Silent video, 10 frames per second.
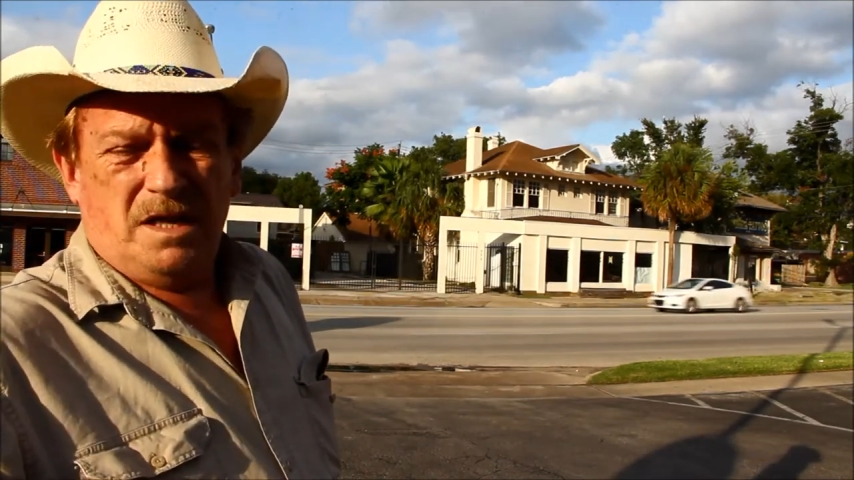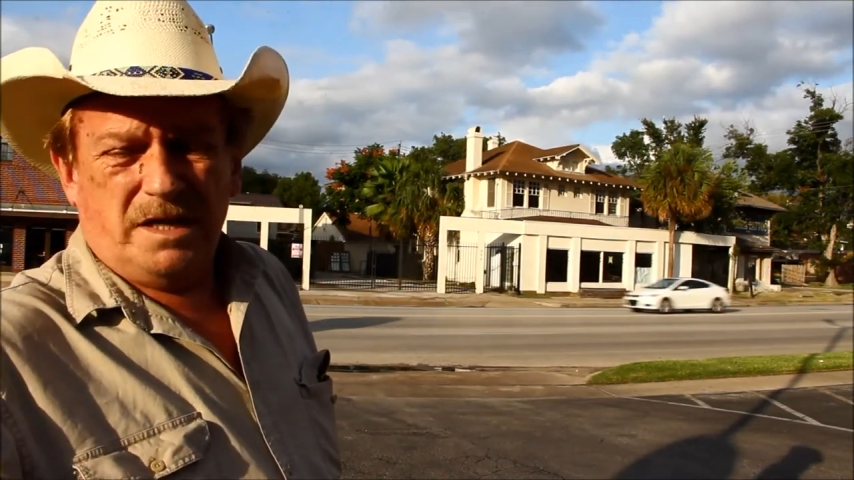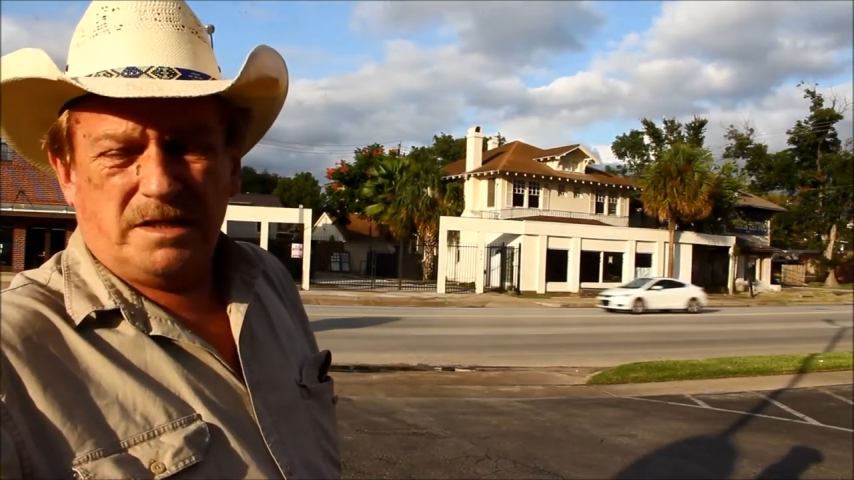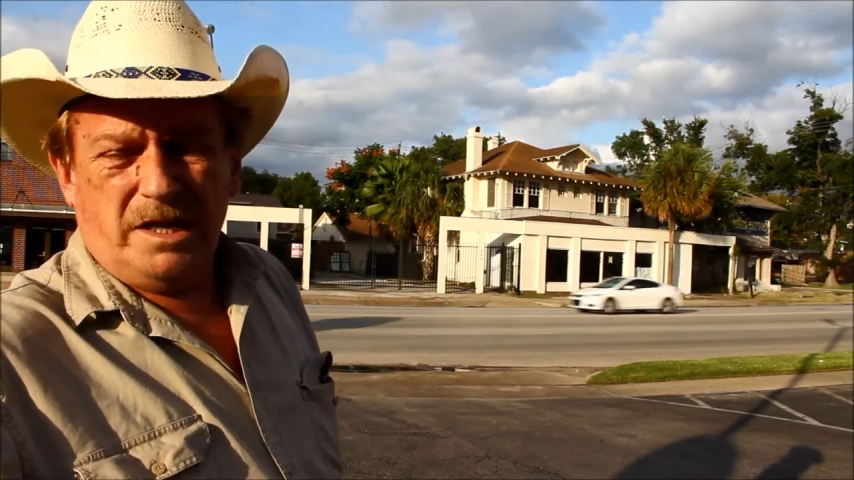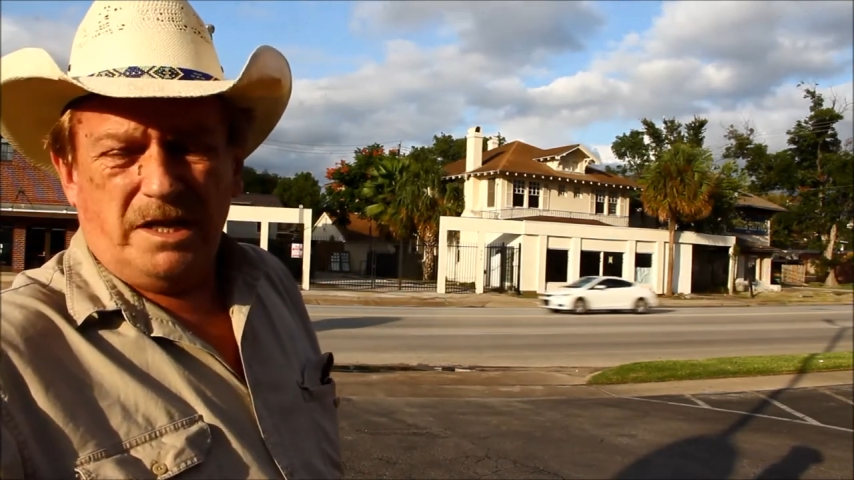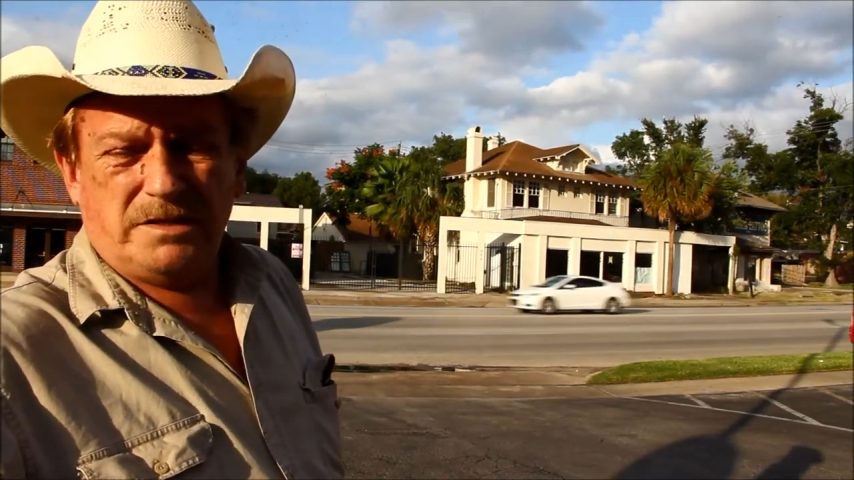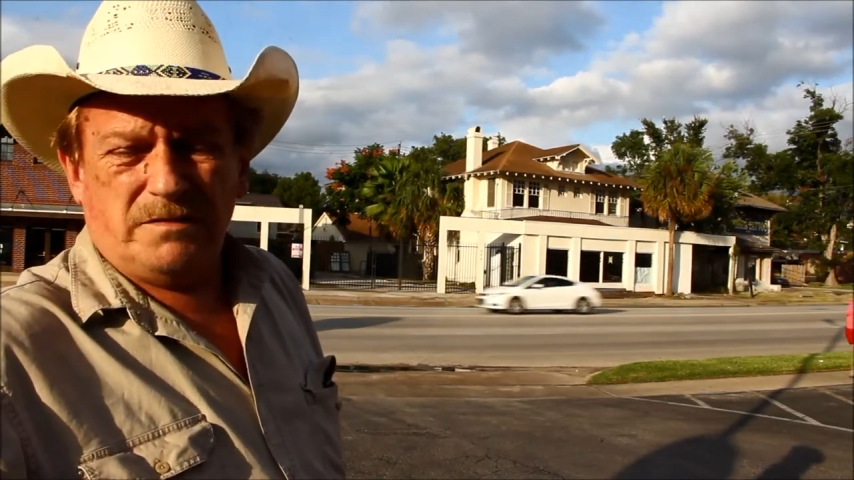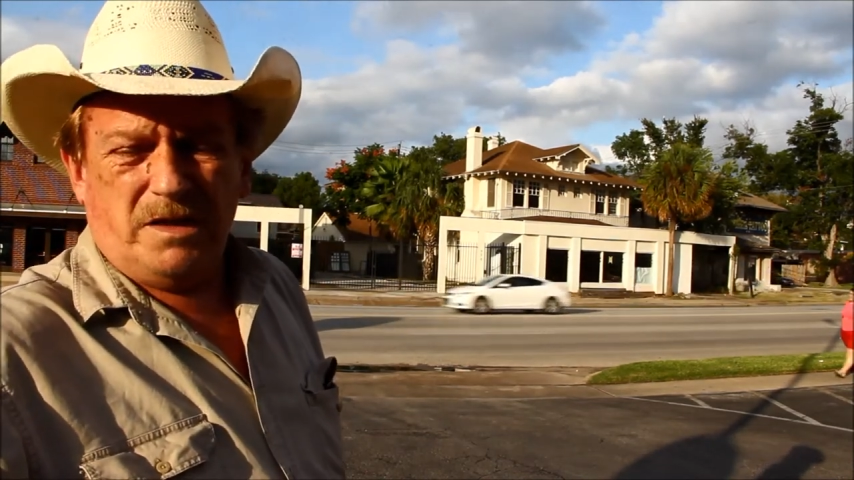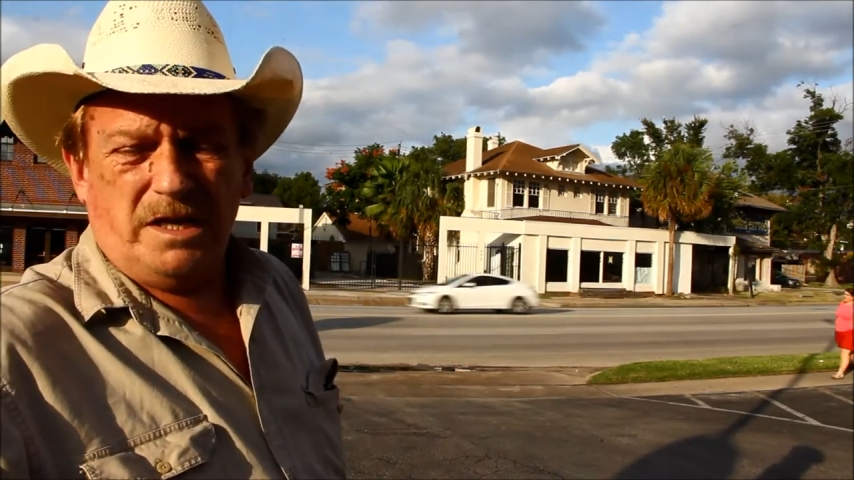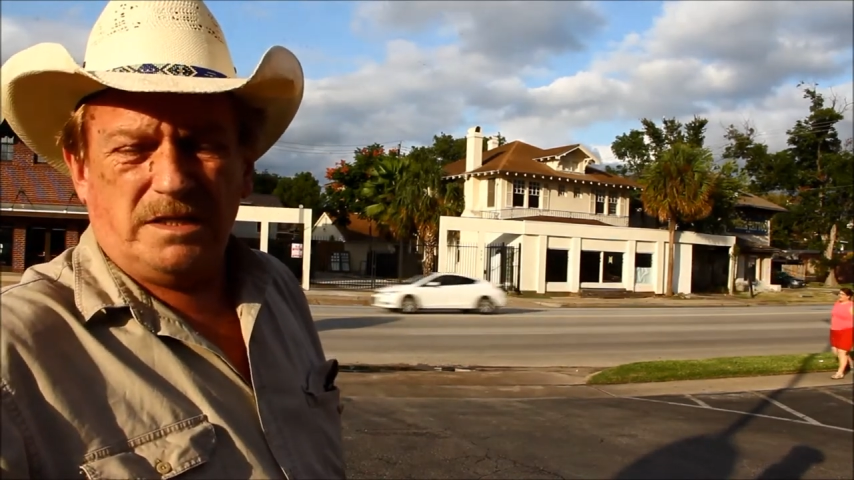at the age of
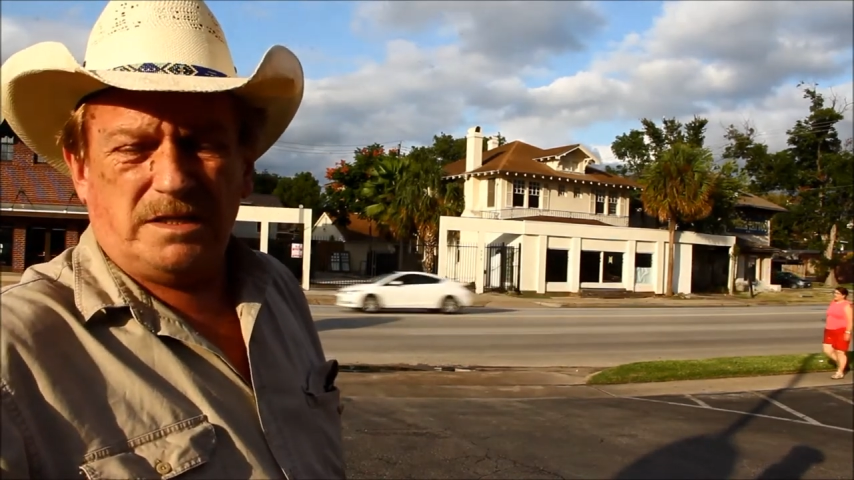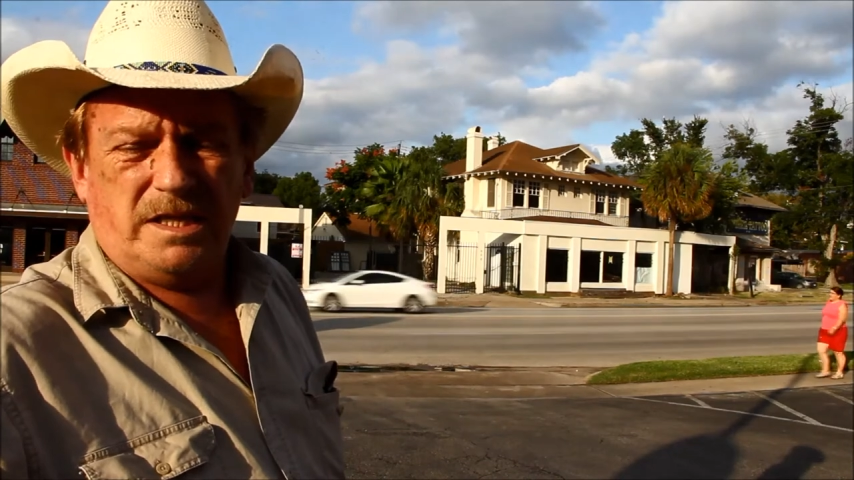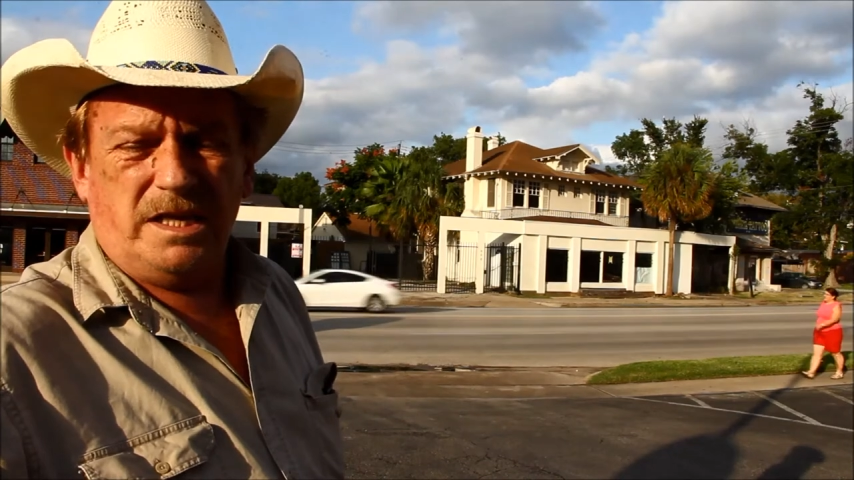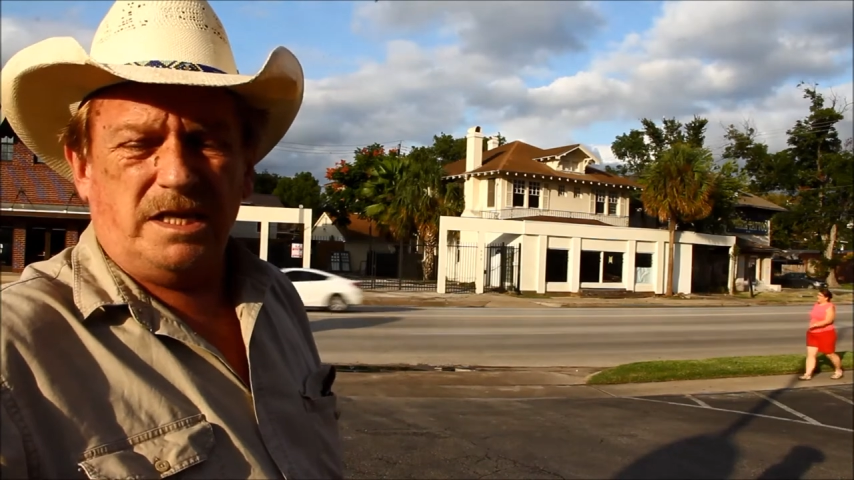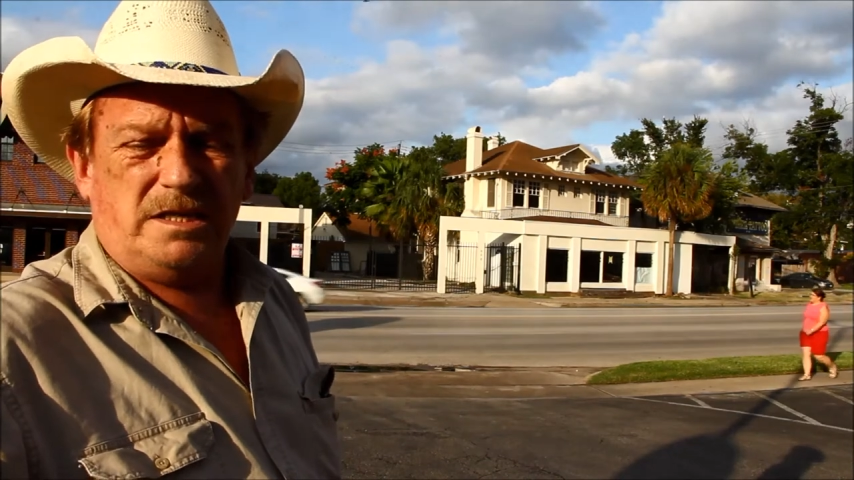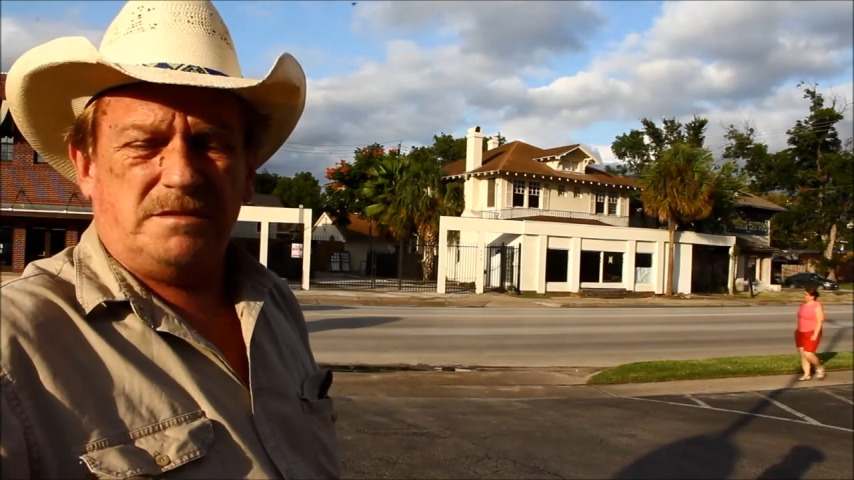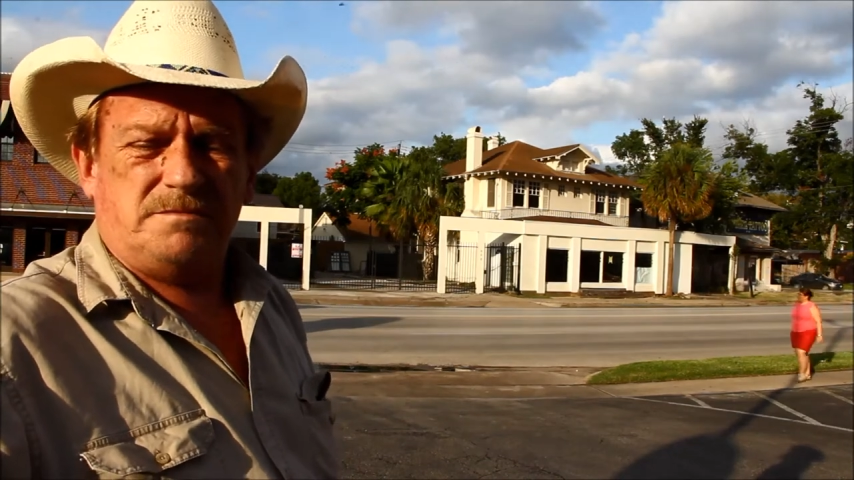18,